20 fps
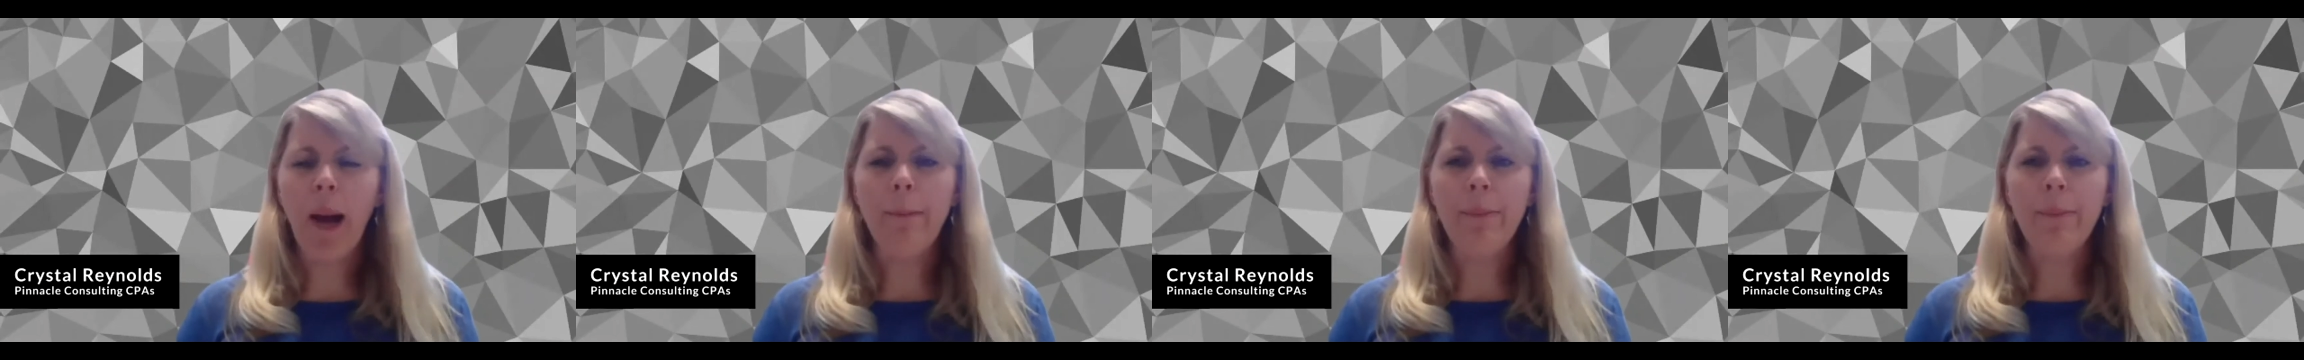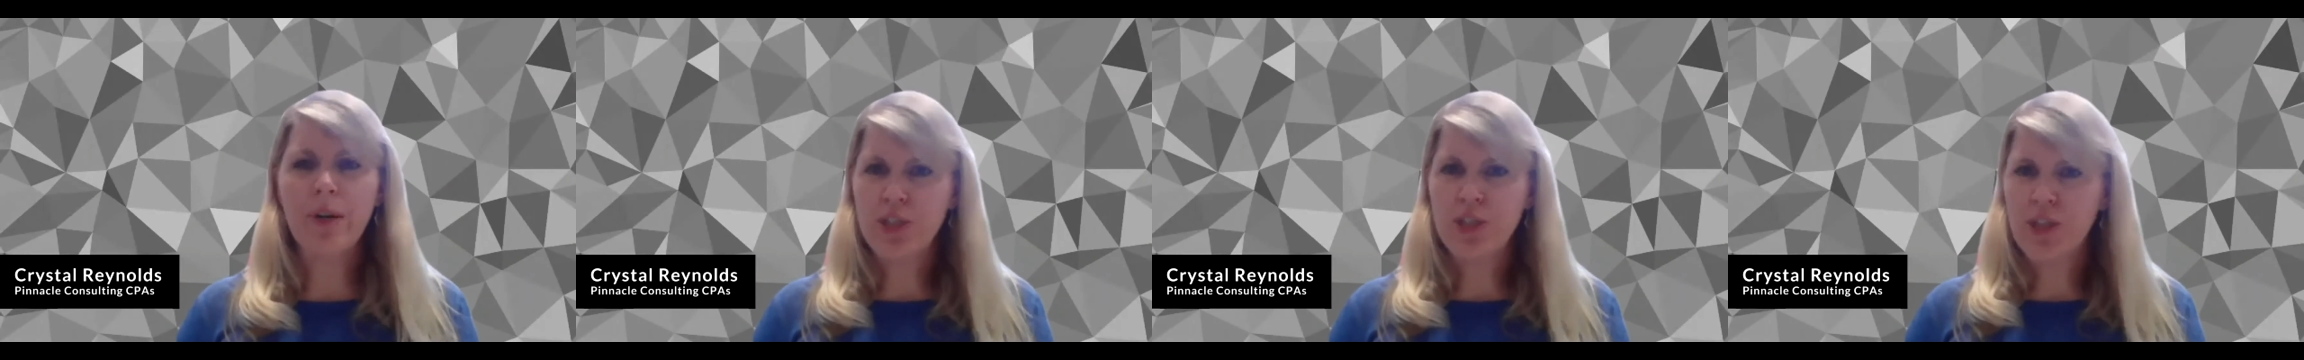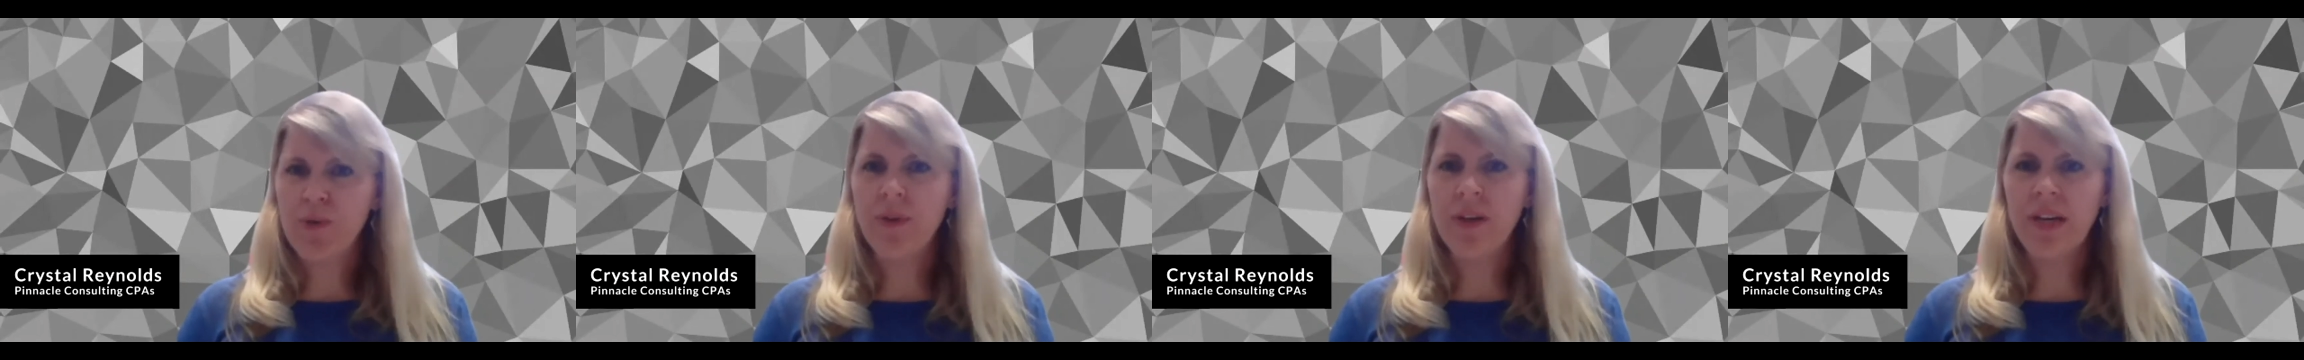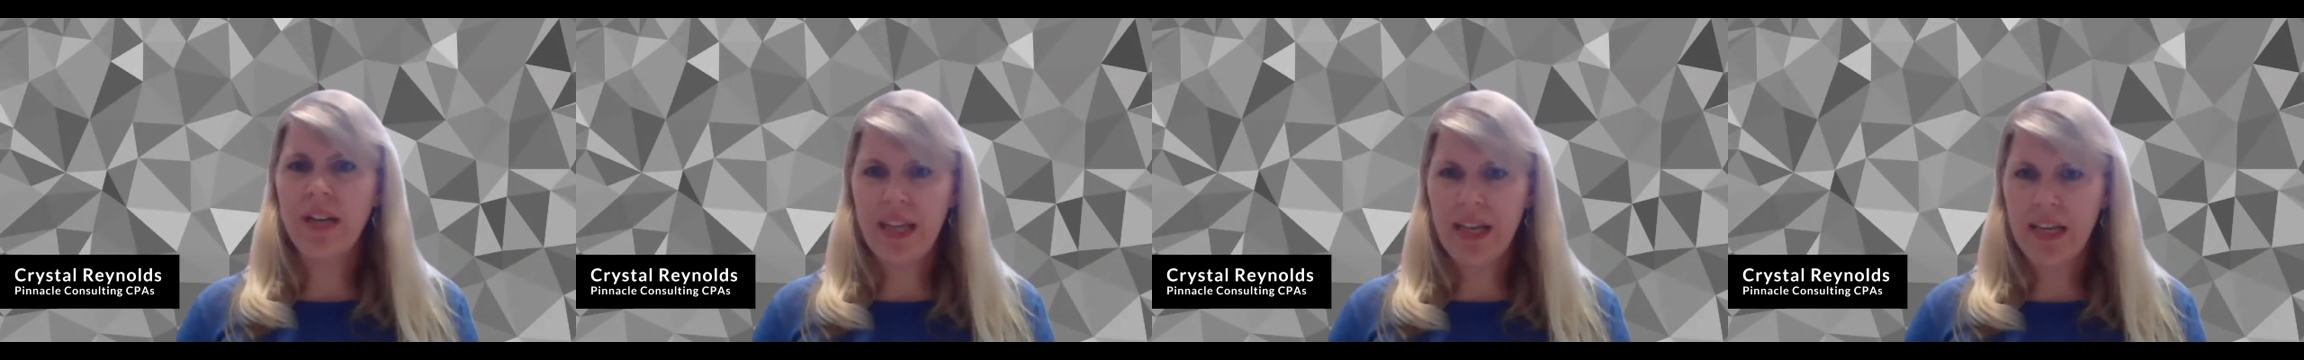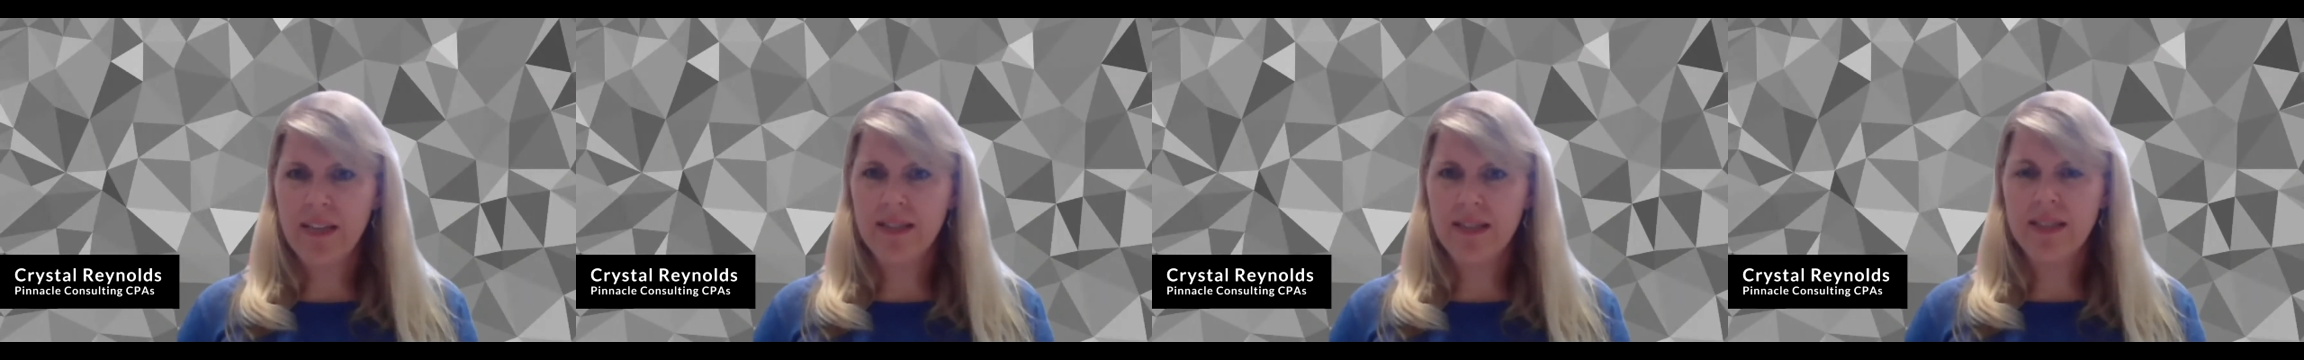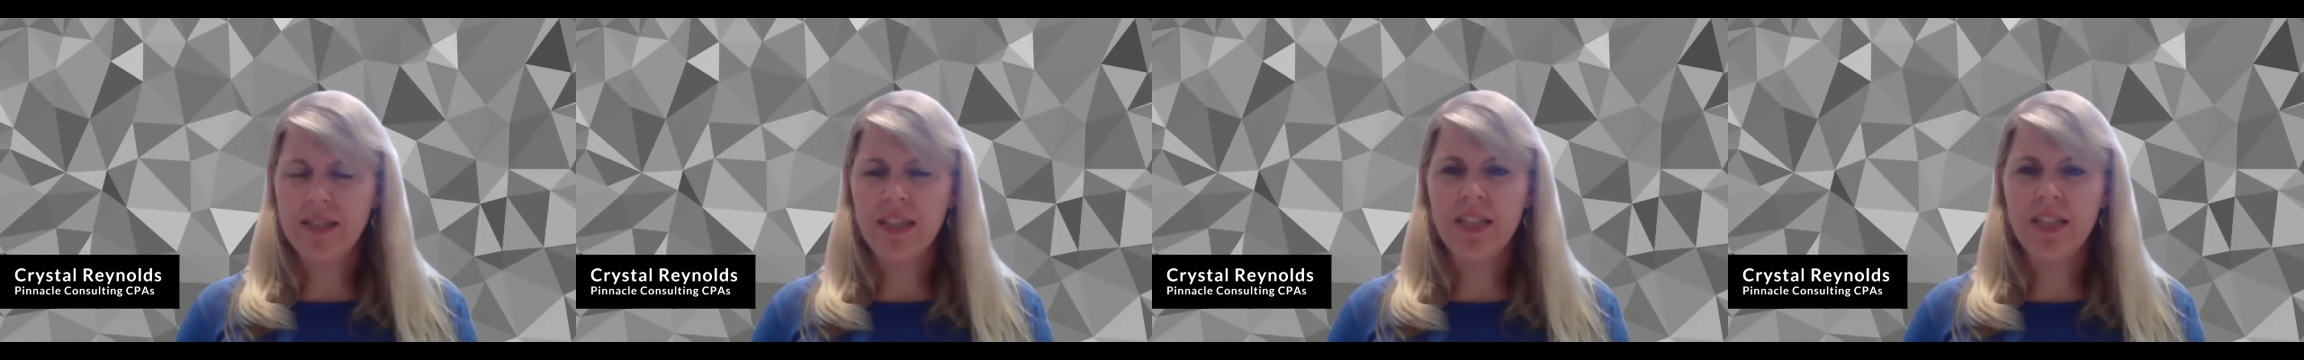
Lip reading: opportunities